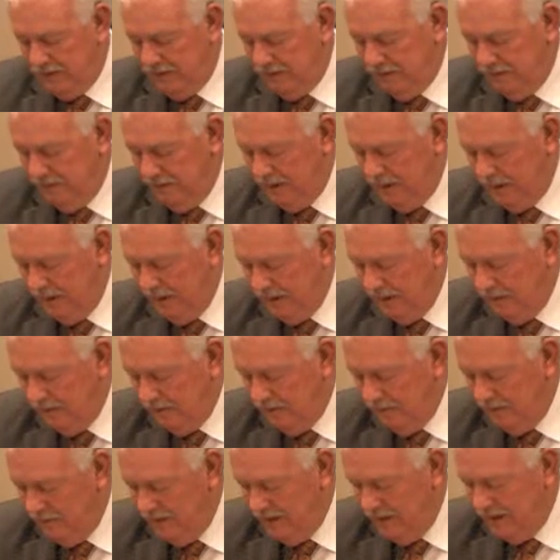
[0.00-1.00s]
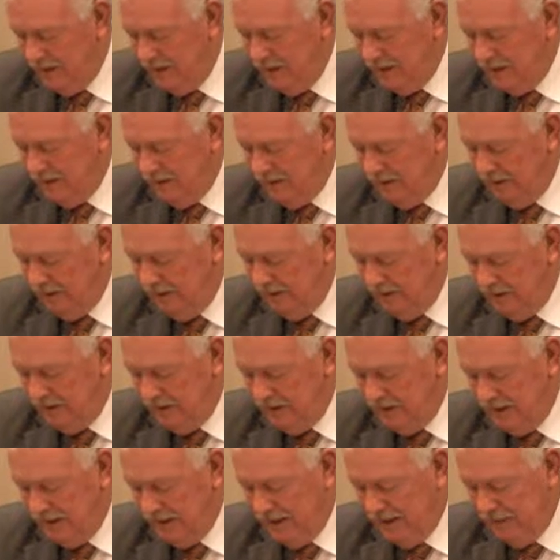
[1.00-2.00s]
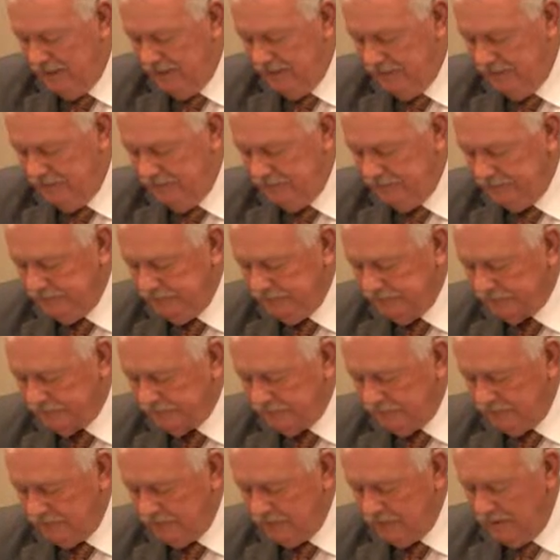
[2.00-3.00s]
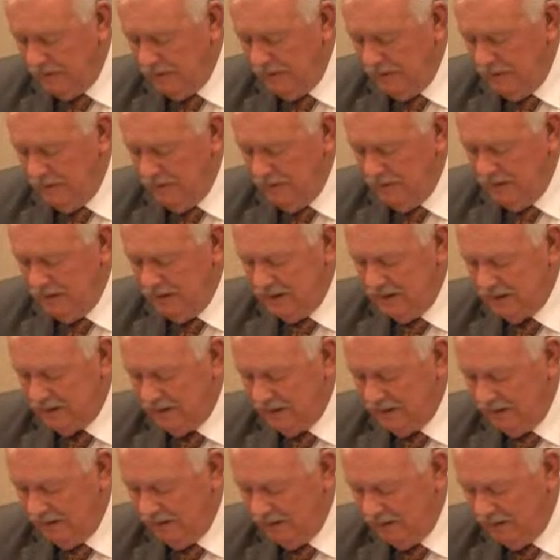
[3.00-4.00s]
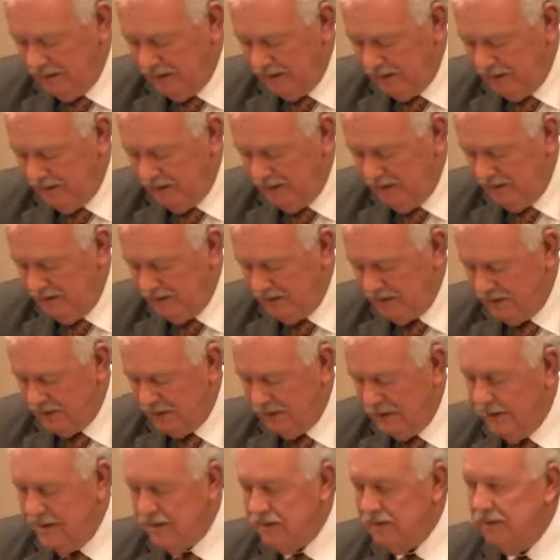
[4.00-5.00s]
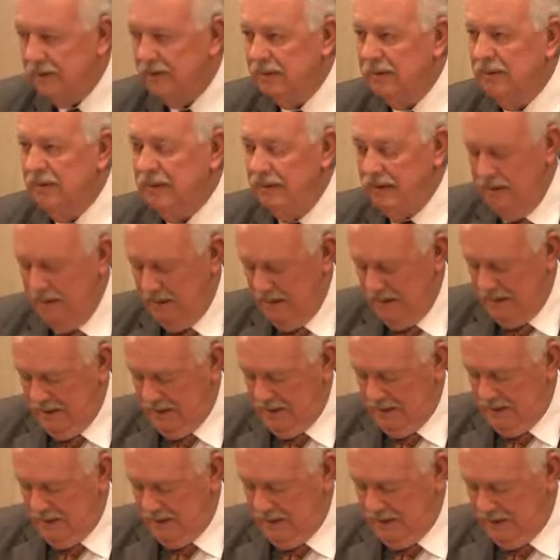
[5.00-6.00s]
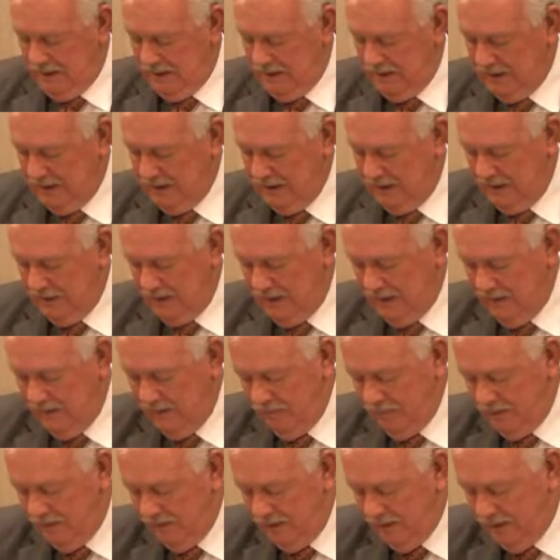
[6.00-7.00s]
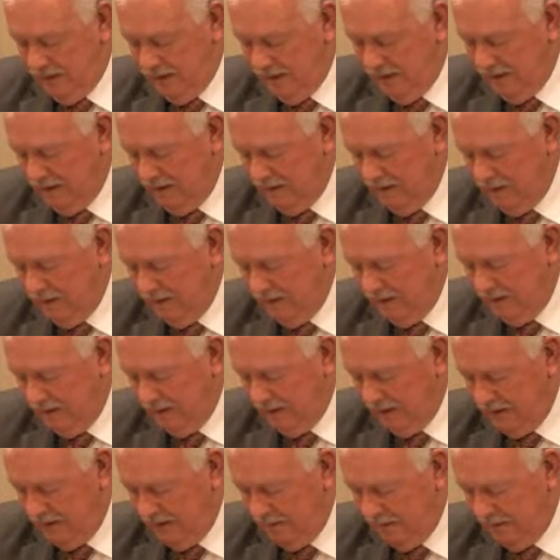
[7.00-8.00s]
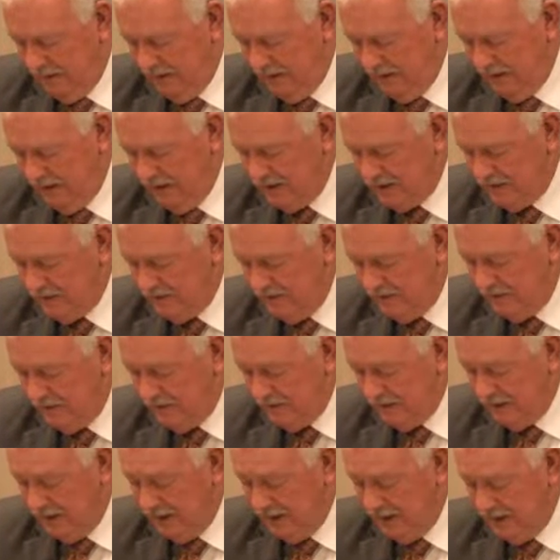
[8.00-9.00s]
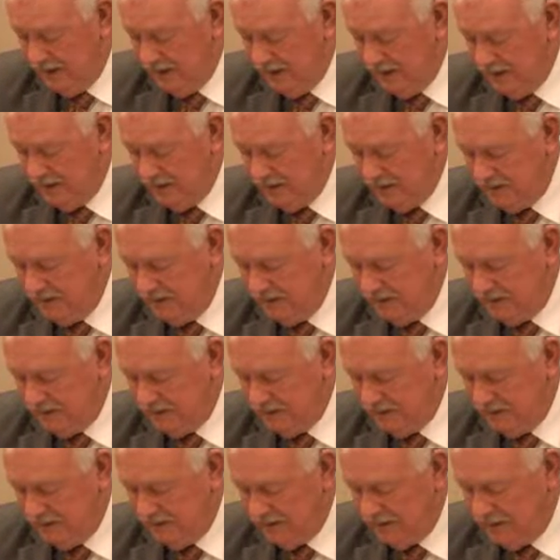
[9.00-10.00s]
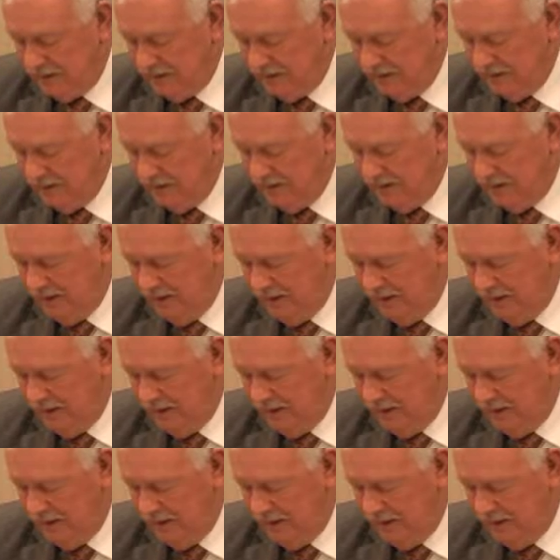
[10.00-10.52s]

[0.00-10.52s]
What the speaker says: that may or may not deliver jobs? Or does our higher education system need more accountability? The House believes the higher education system can